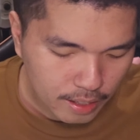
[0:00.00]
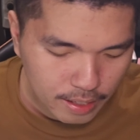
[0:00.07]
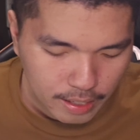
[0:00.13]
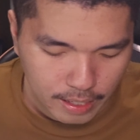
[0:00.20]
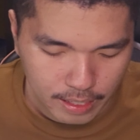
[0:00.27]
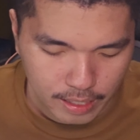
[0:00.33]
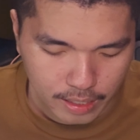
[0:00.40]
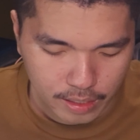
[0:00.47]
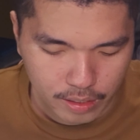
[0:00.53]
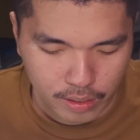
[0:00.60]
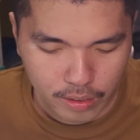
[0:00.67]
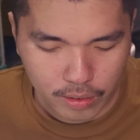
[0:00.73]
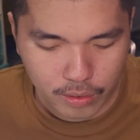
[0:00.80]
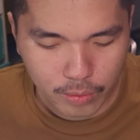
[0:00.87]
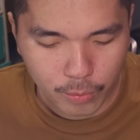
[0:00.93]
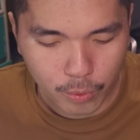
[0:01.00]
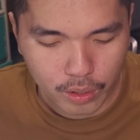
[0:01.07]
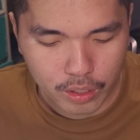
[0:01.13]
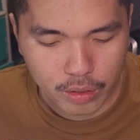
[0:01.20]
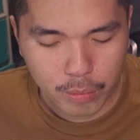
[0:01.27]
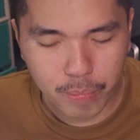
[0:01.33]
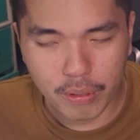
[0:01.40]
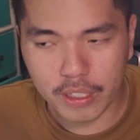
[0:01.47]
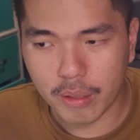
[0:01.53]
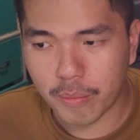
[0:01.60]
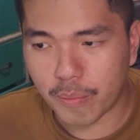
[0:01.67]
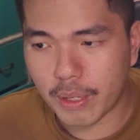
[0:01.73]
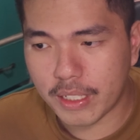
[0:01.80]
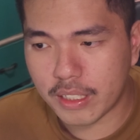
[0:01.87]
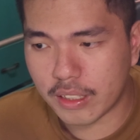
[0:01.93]
and what you
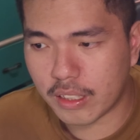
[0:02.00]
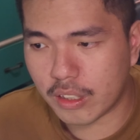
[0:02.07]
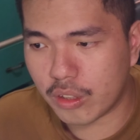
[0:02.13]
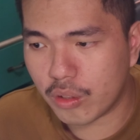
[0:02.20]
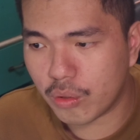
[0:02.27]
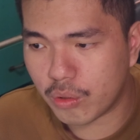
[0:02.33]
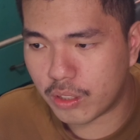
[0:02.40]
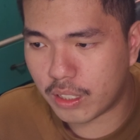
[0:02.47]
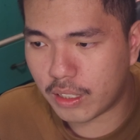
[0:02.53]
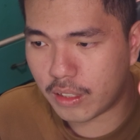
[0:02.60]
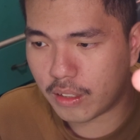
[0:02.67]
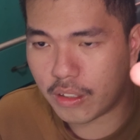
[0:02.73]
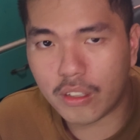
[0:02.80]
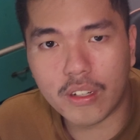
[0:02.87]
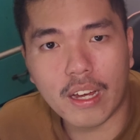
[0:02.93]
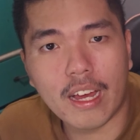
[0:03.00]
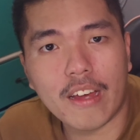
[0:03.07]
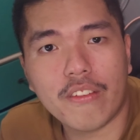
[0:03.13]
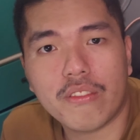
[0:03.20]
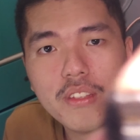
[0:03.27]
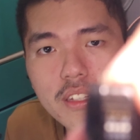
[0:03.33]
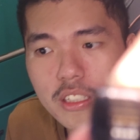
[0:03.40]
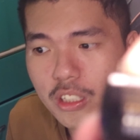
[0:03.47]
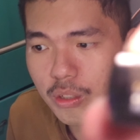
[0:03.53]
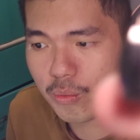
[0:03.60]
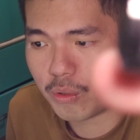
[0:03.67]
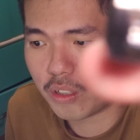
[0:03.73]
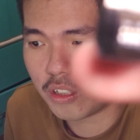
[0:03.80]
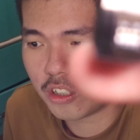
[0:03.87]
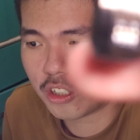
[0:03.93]
basically do, say you have this
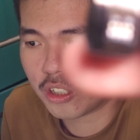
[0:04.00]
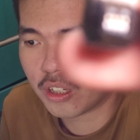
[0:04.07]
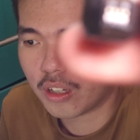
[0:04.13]
switch,